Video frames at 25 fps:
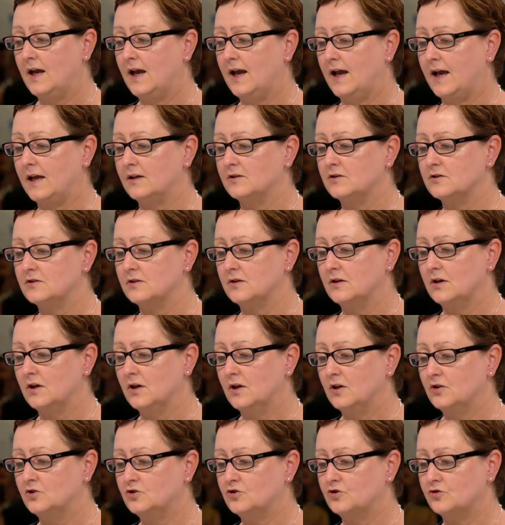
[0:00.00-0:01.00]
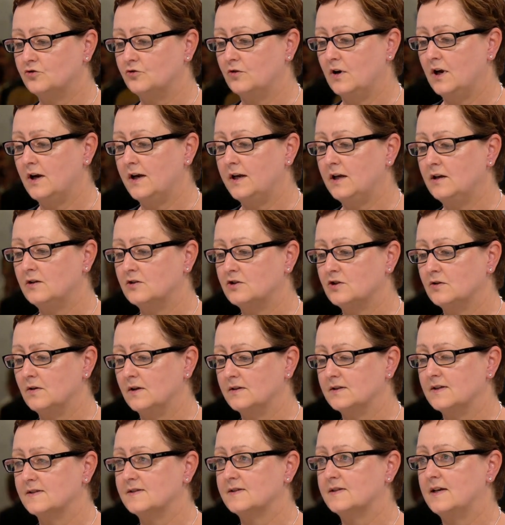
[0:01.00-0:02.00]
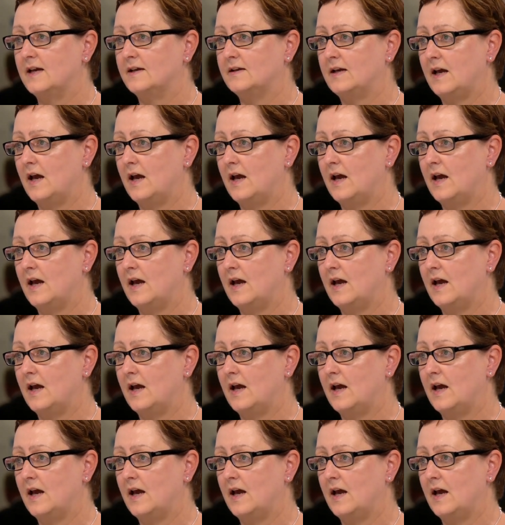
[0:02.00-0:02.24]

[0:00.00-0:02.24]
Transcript: And trying to understand